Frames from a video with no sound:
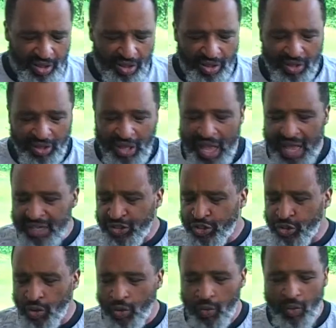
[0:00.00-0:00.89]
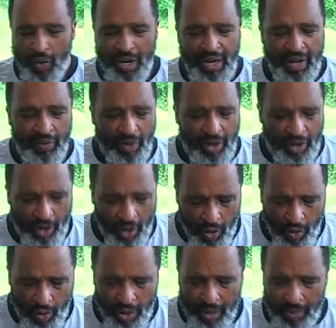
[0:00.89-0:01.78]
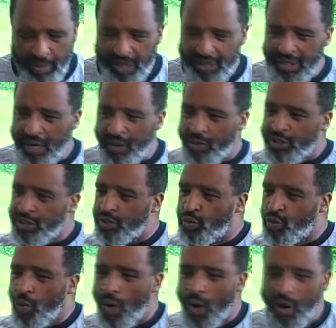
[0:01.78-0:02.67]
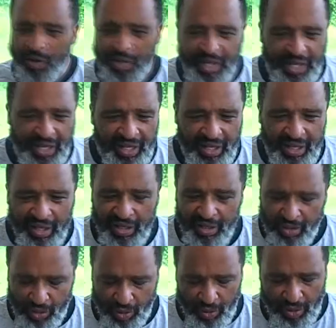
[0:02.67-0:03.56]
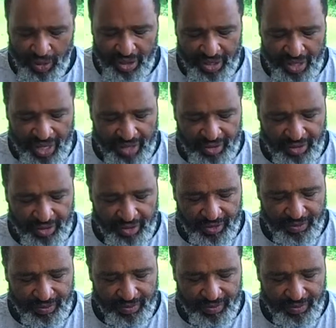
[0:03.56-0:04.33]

not sure where they were going, but they were just walking through the desert.